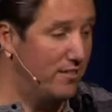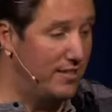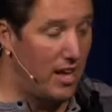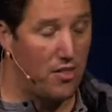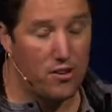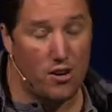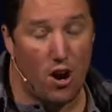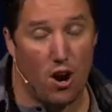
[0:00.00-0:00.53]
The
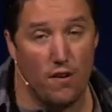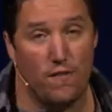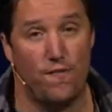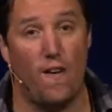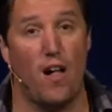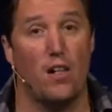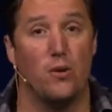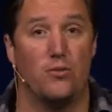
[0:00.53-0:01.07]
other car
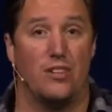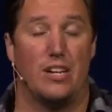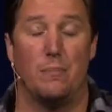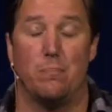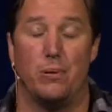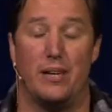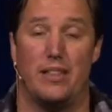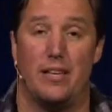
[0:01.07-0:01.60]
follows it
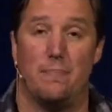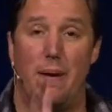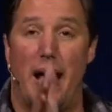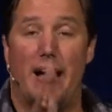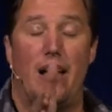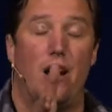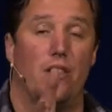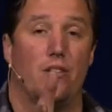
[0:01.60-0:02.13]
completely
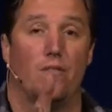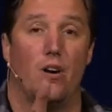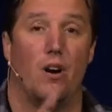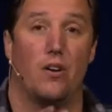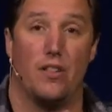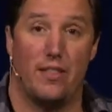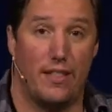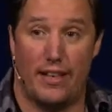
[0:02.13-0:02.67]
back out on the
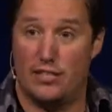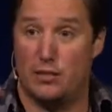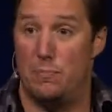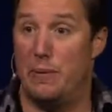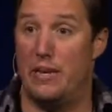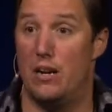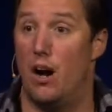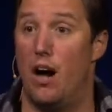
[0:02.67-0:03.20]
road, and they
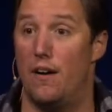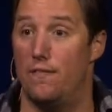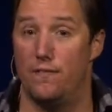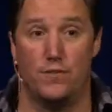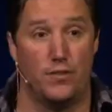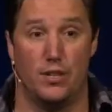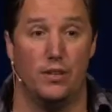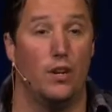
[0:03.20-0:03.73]
speed
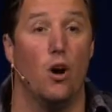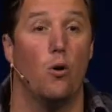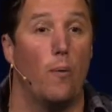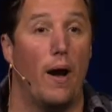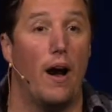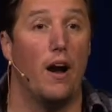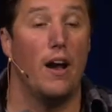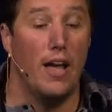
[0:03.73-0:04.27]
off to
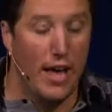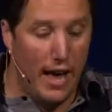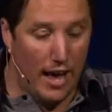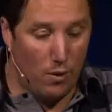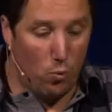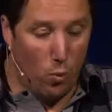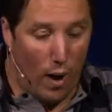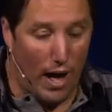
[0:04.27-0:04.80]
nowhere.
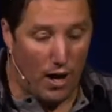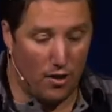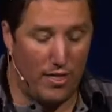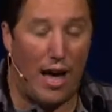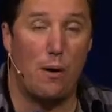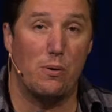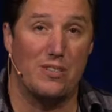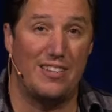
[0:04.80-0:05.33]
And while
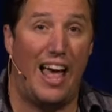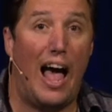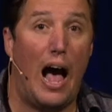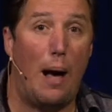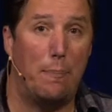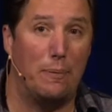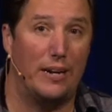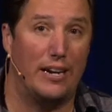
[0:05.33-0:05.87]
that was
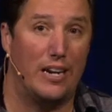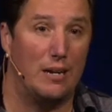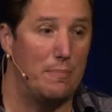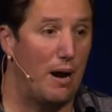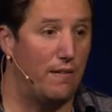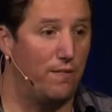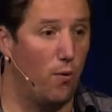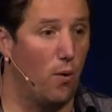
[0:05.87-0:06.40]
happening,
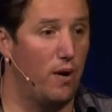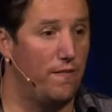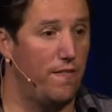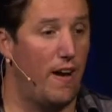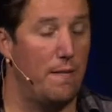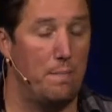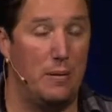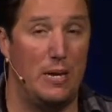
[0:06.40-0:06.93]
about 4 or
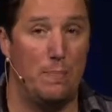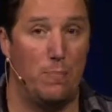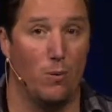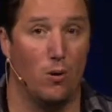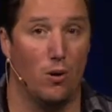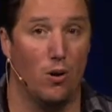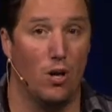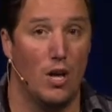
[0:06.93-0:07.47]
5
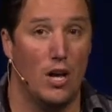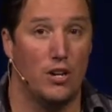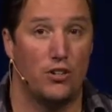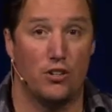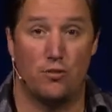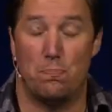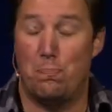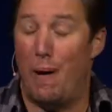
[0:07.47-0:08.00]
people
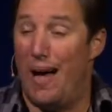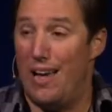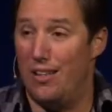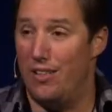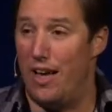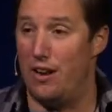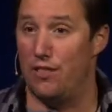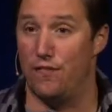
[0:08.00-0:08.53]
just
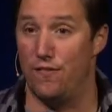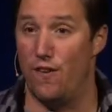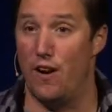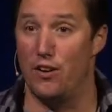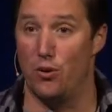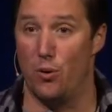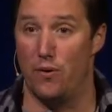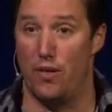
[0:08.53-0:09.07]
pile out of the
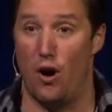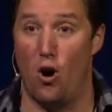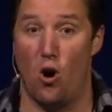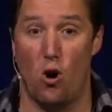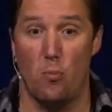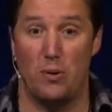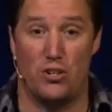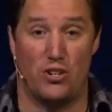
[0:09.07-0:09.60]
front door of the
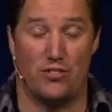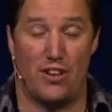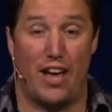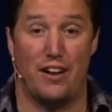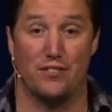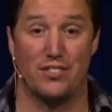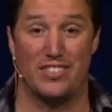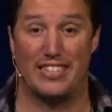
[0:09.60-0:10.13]
home and just
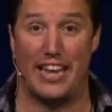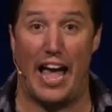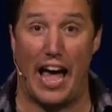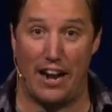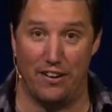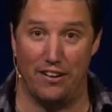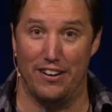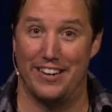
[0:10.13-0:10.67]
kind of
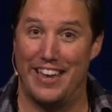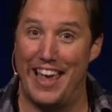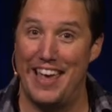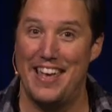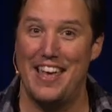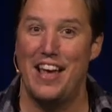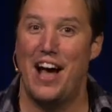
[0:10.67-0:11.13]
scatter, okay?